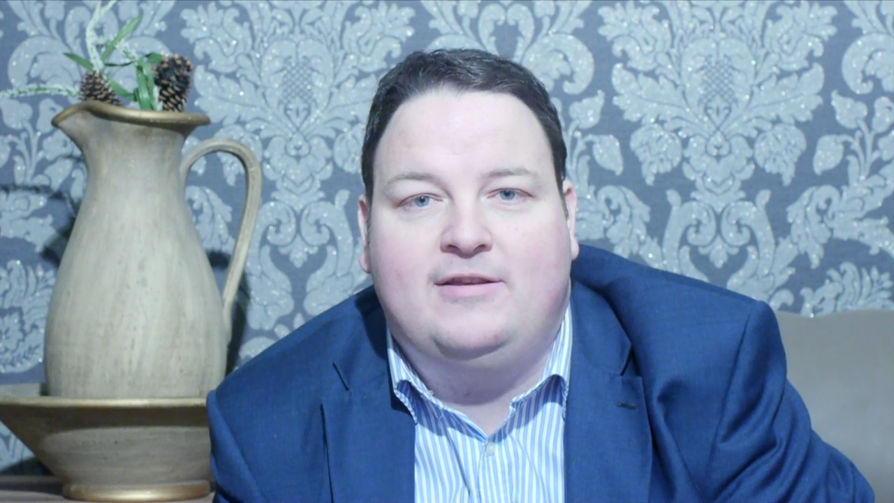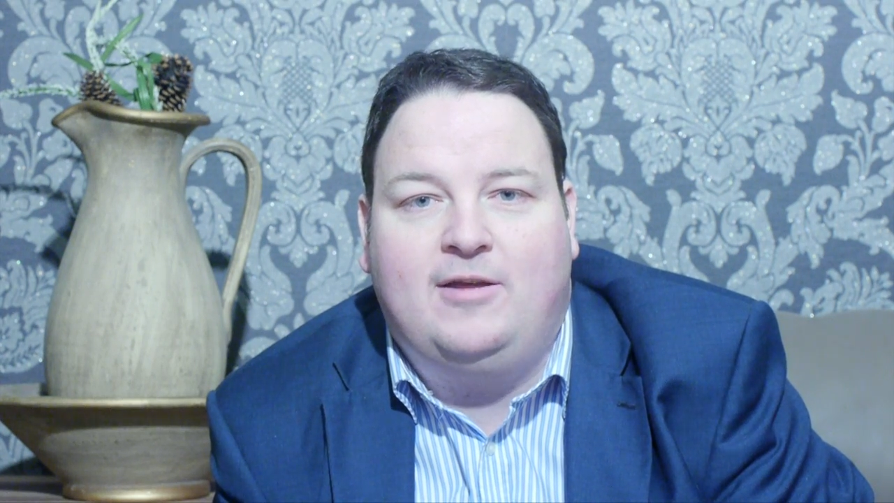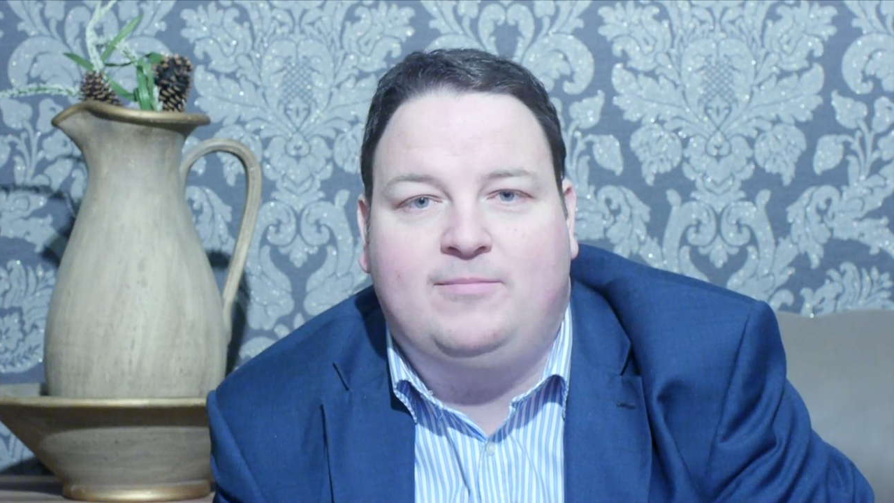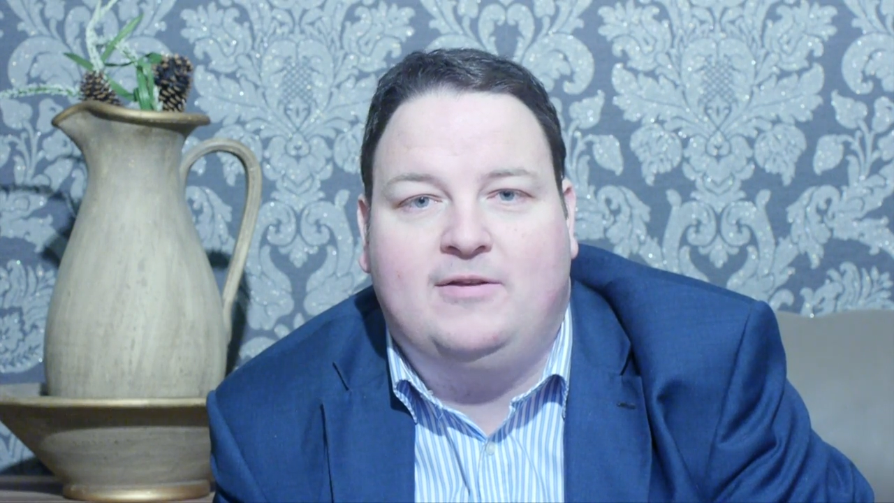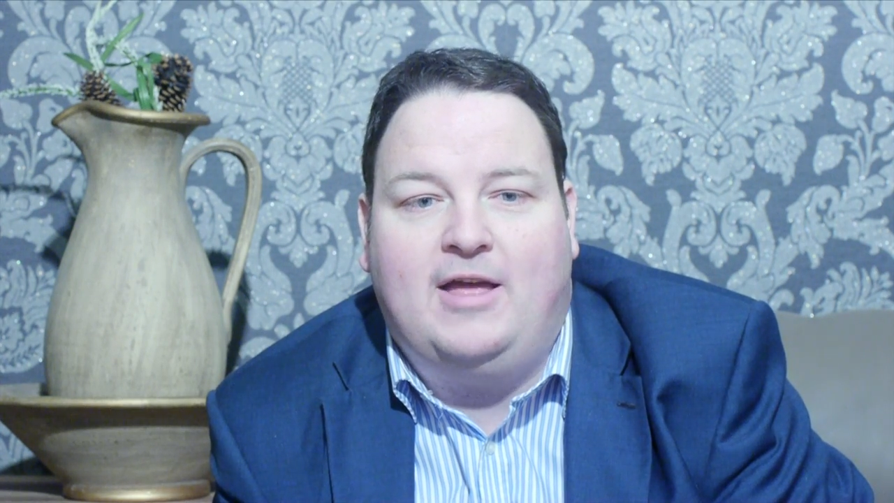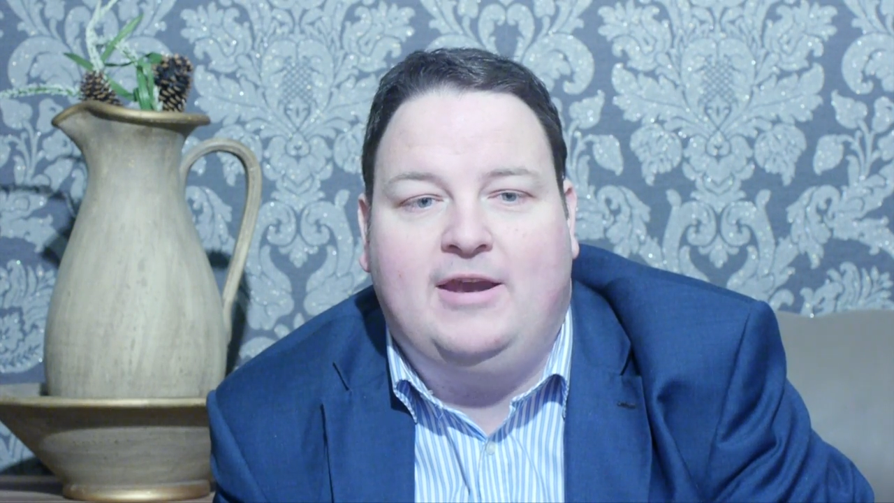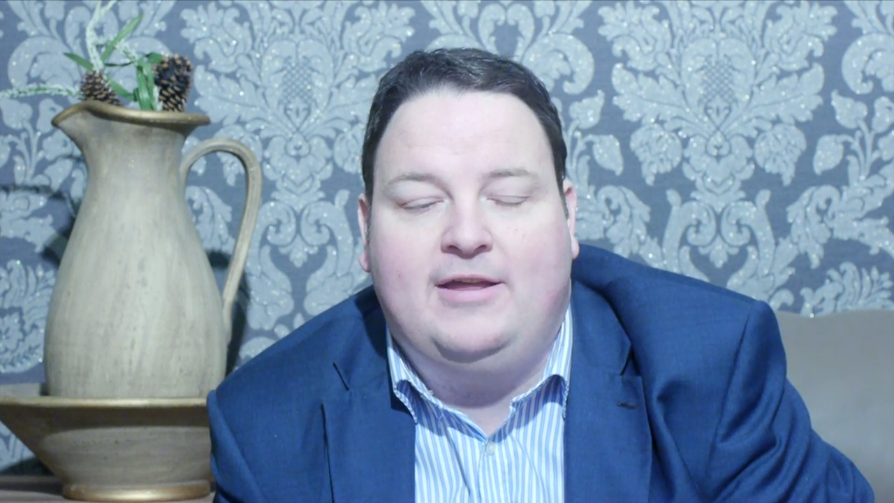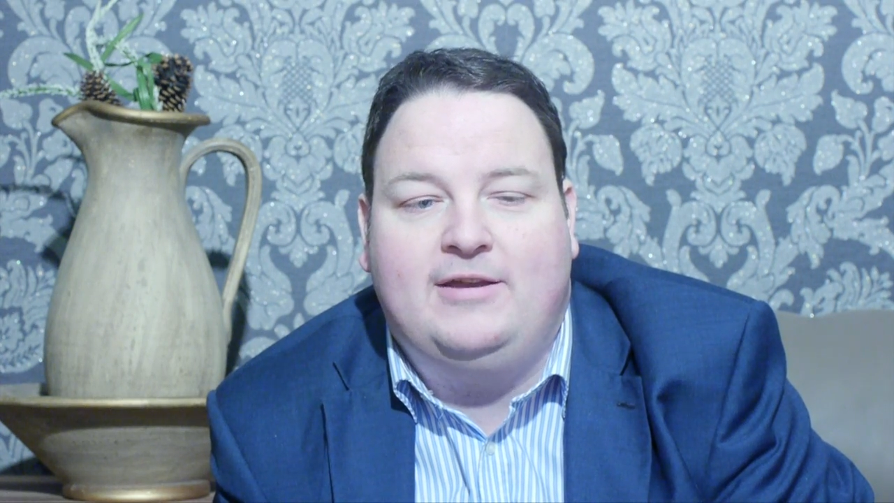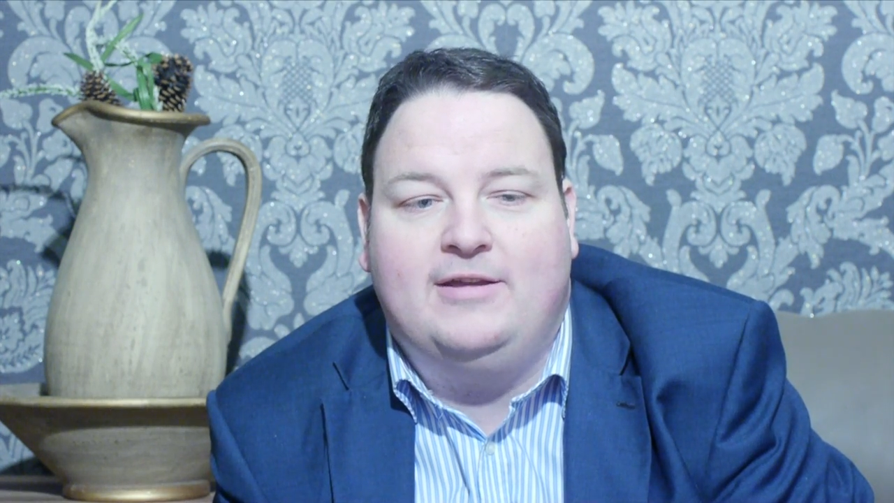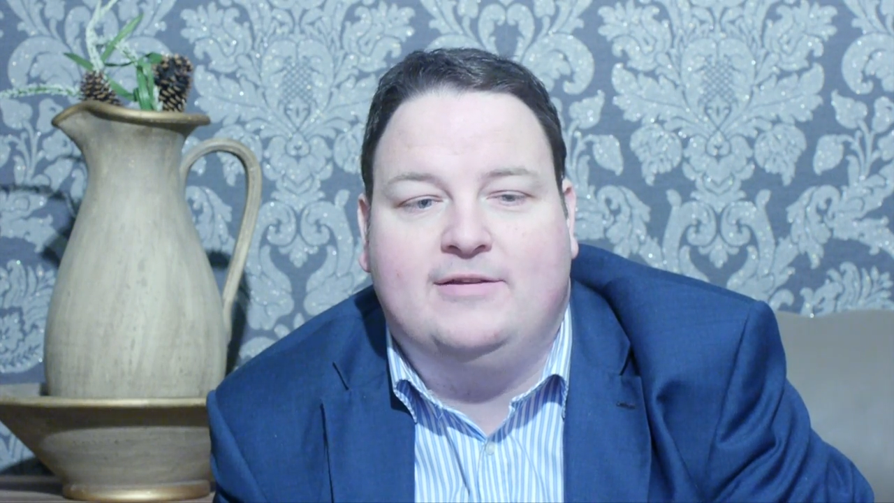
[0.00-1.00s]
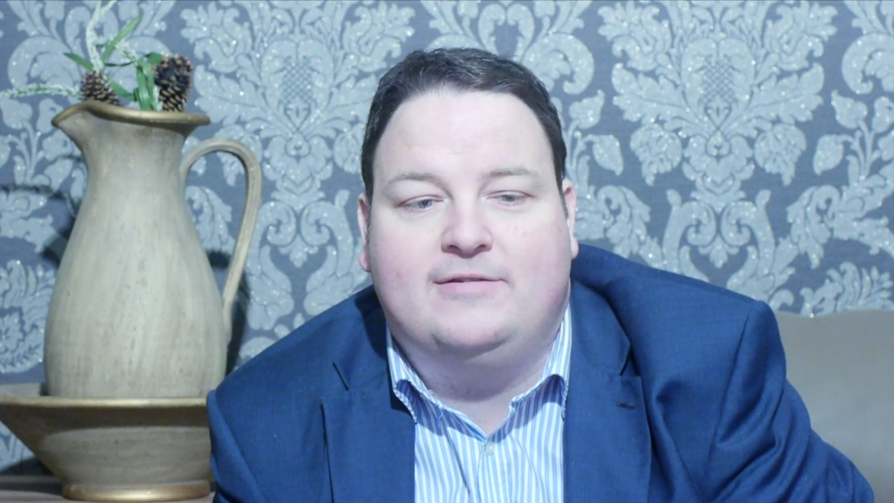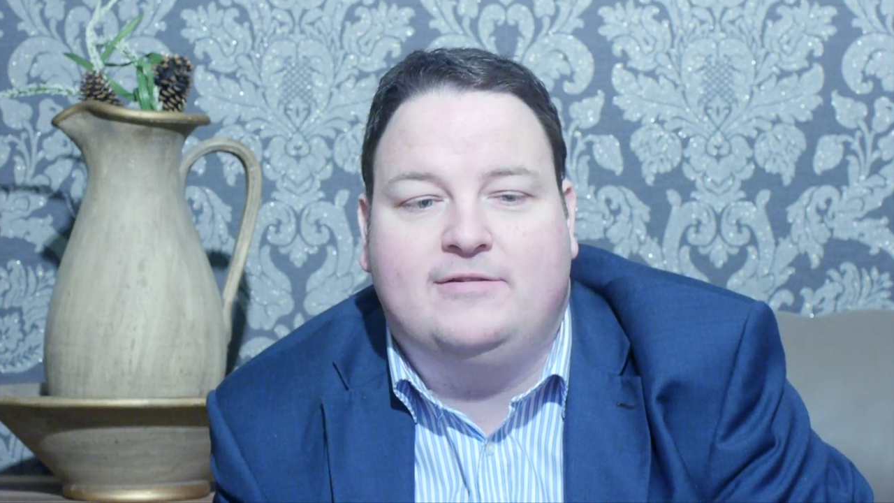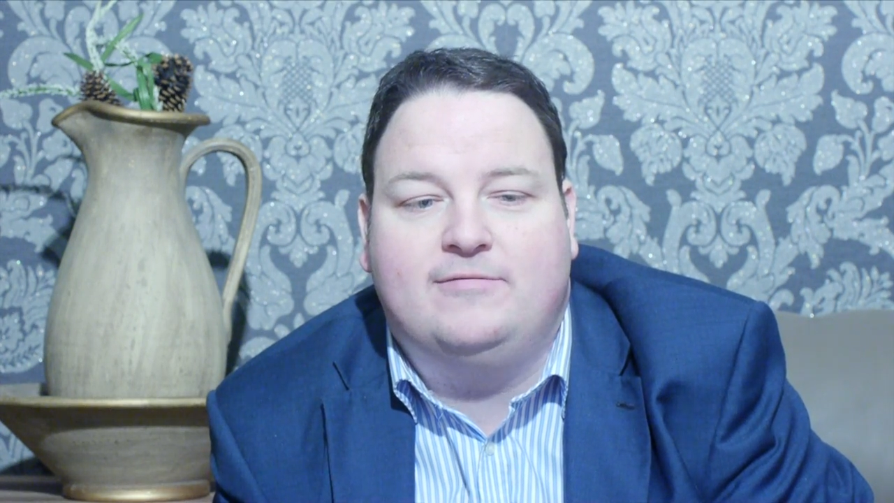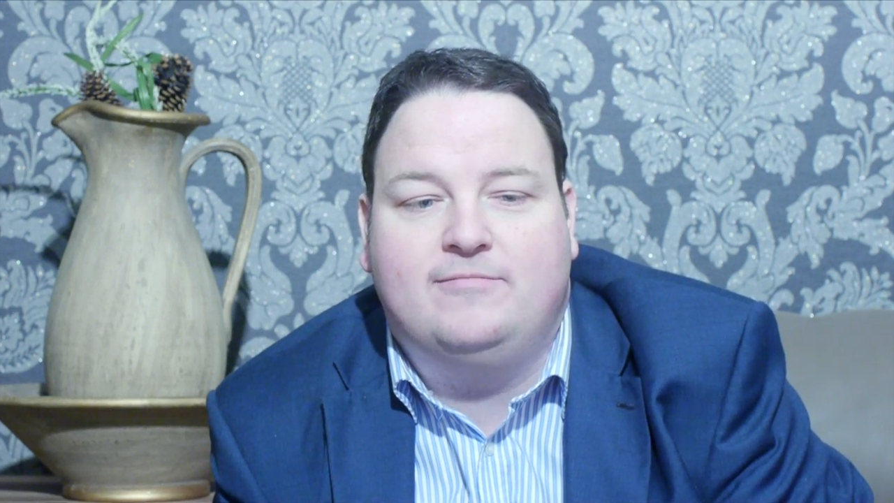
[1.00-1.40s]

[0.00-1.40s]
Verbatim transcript: tips and ideas.